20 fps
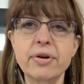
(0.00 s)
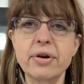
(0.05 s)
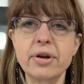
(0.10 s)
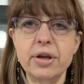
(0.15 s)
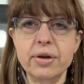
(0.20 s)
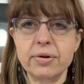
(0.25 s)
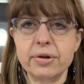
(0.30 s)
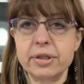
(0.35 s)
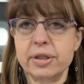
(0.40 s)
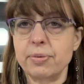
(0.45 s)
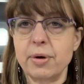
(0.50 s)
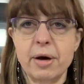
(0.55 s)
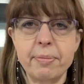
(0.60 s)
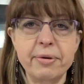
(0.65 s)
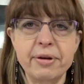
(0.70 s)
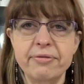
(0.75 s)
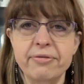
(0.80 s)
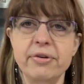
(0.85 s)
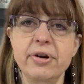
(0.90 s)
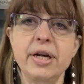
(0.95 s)
You can swap
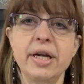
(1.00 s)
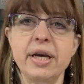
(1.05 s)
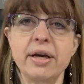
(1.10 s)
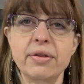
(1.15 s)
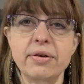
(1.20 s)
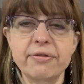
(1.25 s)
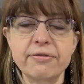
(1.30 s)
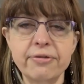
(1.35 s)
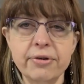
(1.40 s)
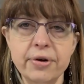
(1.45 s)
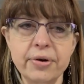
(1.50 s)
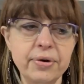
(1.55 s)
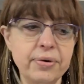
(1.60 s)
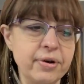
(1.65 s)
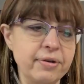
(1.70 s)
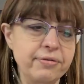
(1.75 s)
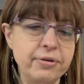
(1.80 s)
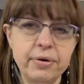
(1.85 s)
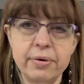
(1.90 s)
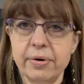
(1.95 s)
it for any other fruit.
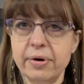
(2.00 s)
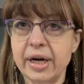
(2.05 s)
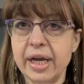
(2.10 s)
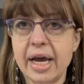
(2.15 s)
If you already